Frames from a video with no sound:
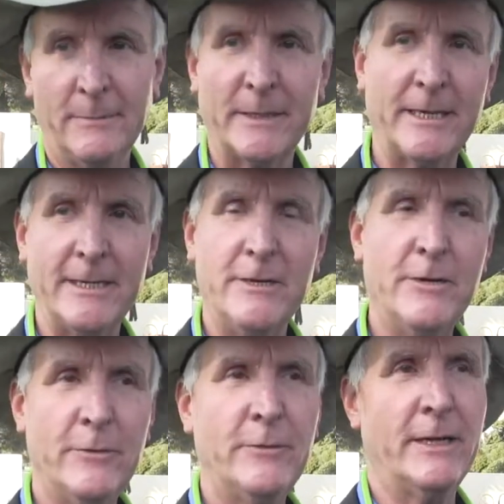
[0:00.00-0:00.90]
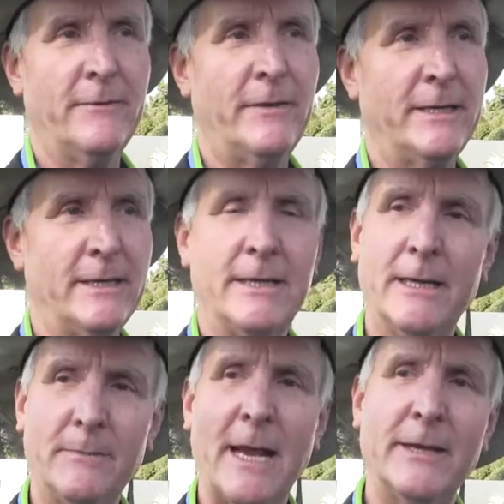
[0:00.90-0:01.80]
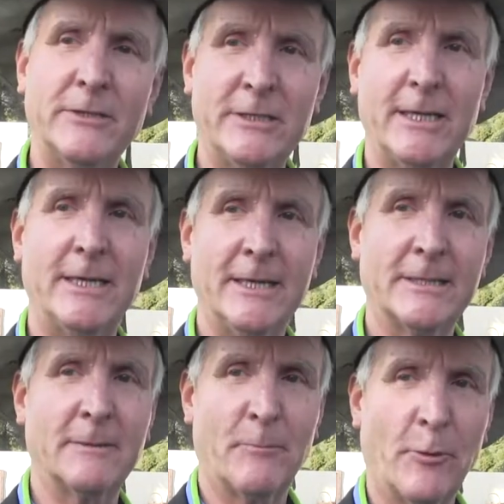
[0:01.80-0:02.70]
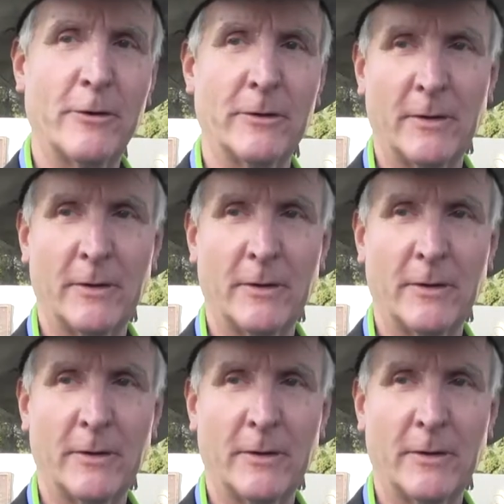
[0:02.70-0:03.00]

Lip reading: But they knew that if they could get them agitating at the border,